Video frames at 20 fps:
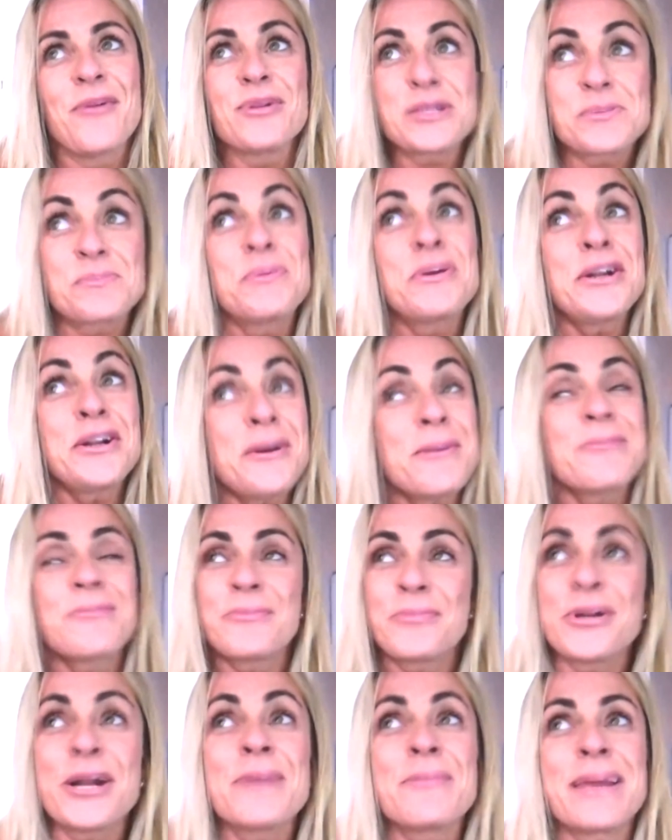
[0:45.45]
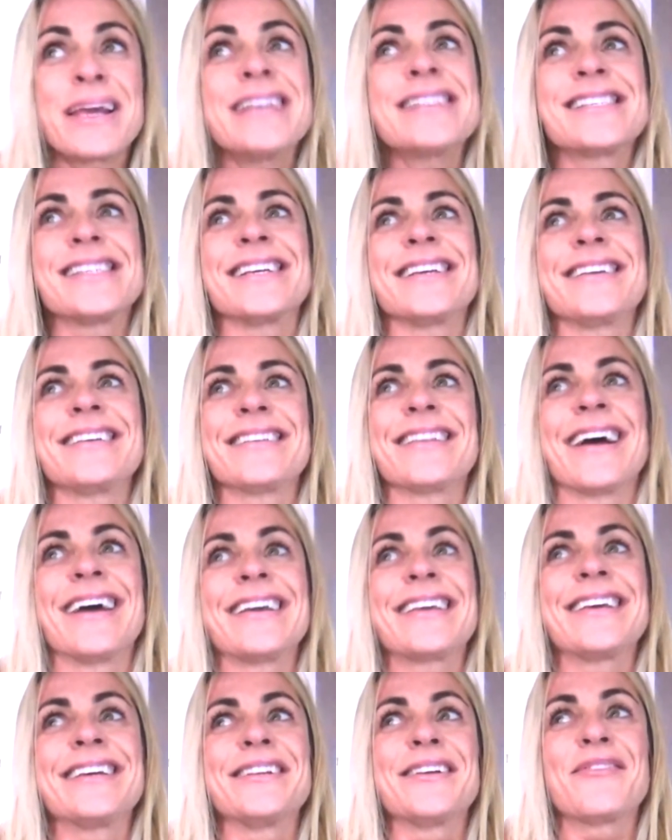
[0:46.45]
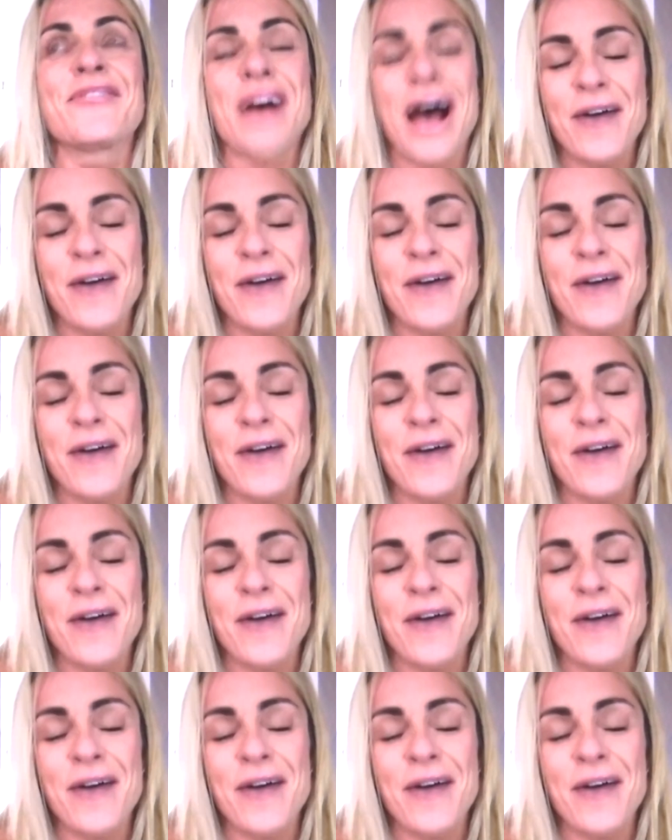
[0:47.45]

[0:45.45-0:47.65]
was pretty amazing. Like if